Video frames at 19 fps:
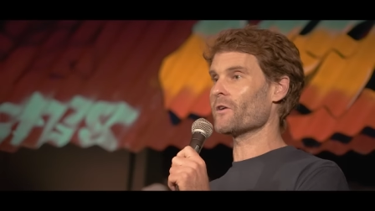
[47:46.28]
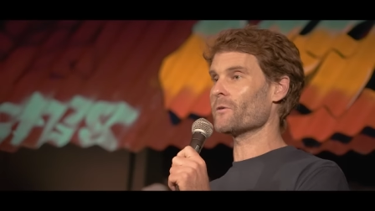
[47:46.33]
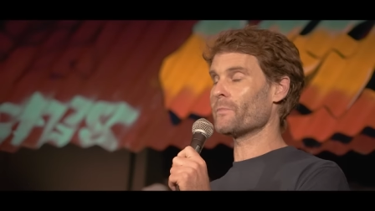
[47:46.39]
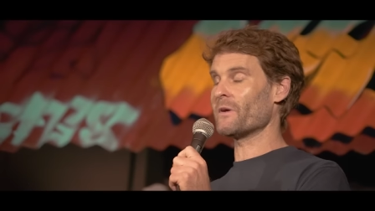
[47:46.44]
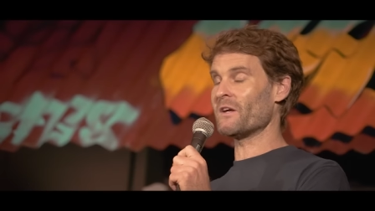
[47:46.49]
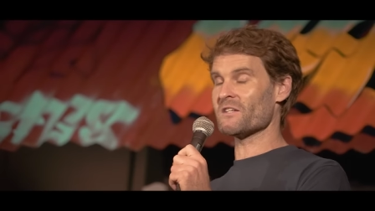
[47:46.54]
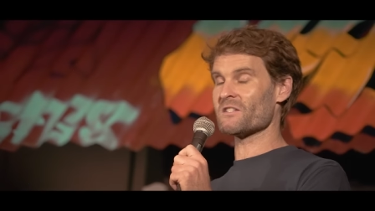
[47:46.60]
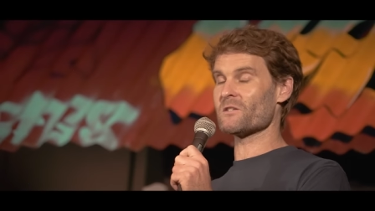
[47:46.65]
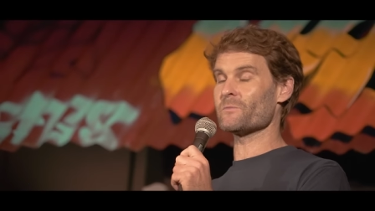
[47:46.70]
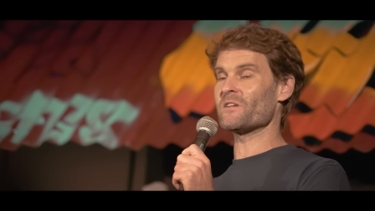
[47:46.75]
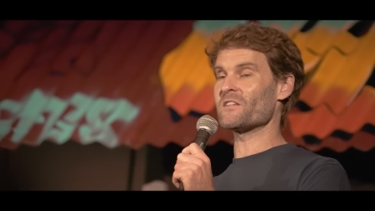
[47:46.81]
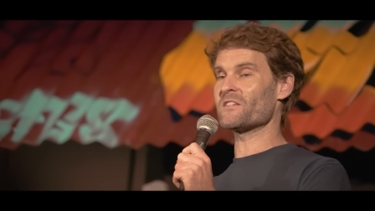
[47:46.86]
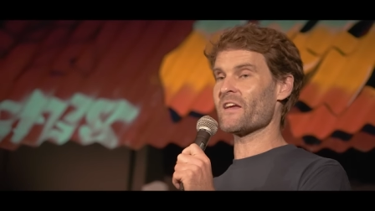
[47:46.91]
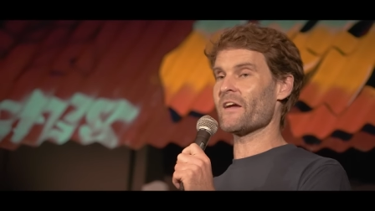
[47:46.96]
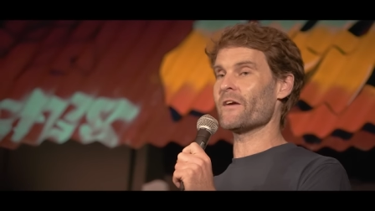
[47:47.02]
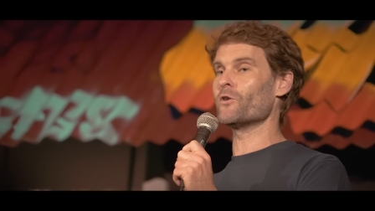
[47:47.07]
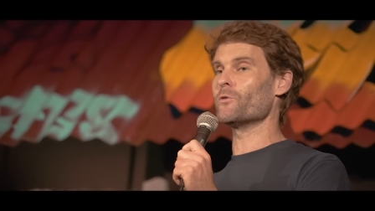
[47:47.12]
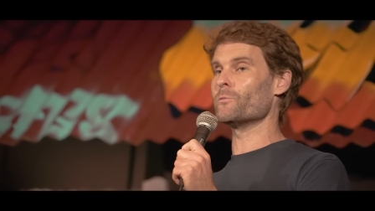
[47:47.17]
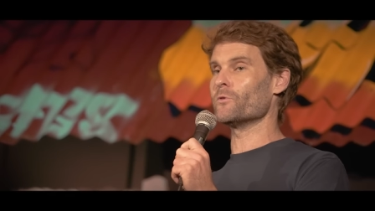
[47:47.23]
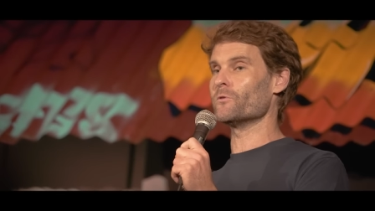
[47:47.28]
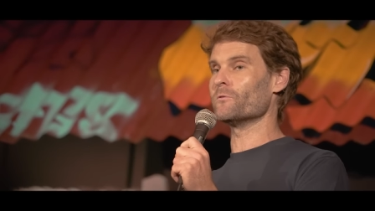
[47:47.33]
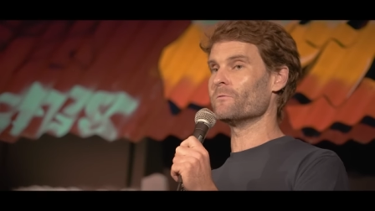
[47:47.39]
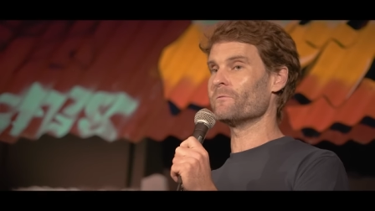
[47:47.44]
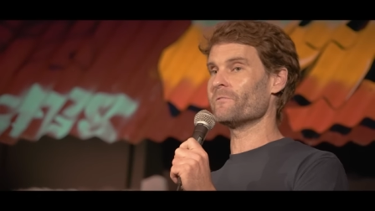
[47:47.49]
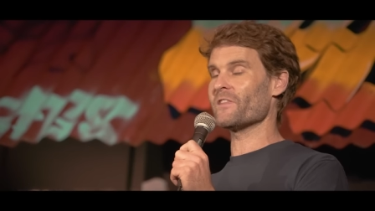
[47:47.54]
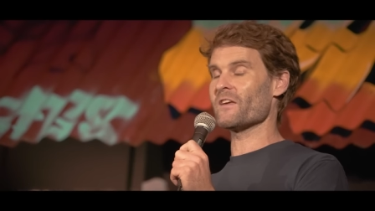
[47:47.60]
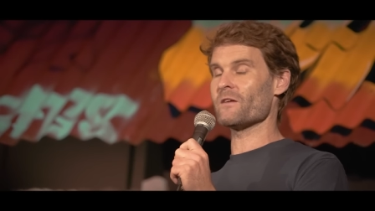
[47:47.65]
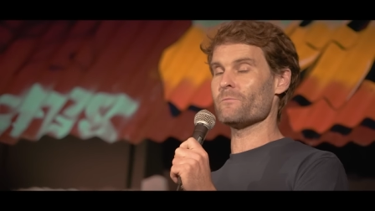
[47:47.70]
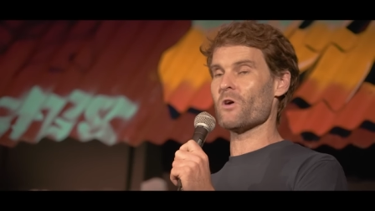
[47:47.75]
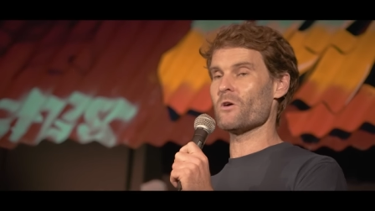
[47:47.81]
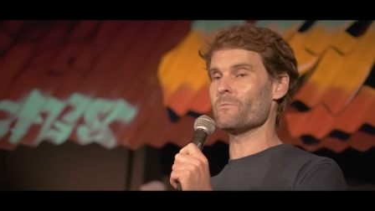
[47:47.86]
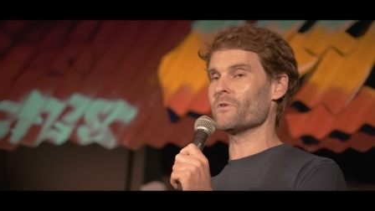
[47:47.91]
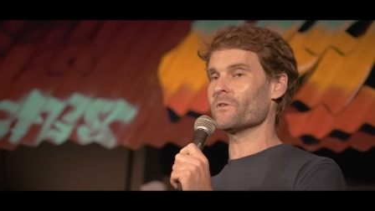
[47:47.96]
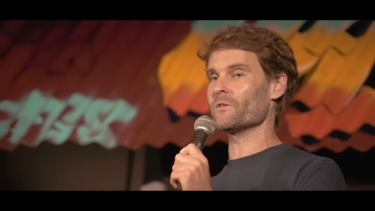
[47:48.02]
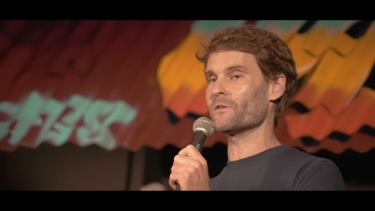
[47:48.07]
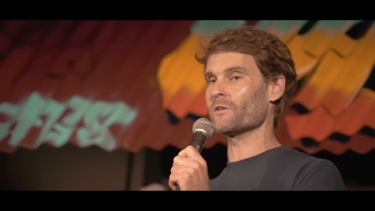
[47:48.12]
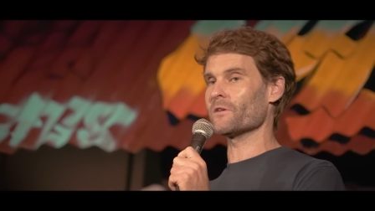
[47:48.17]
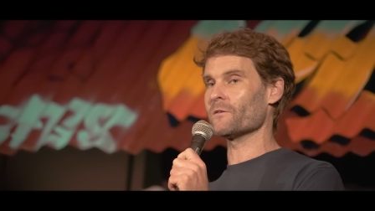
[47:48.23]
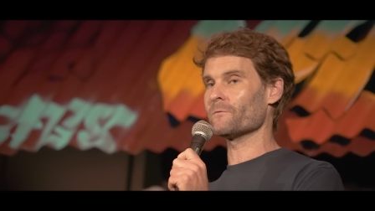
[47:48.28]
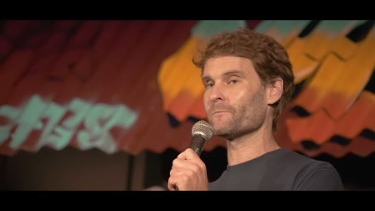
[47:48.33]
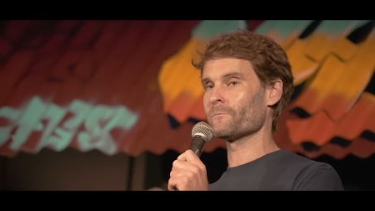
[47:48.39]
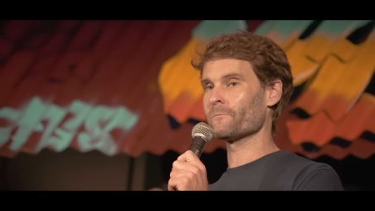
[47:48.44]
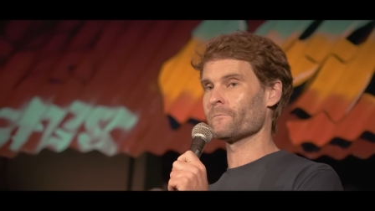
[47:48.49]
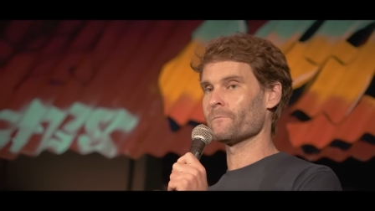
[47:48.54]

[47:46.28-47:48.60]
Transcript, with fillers: It appears to be terrible for their mobility.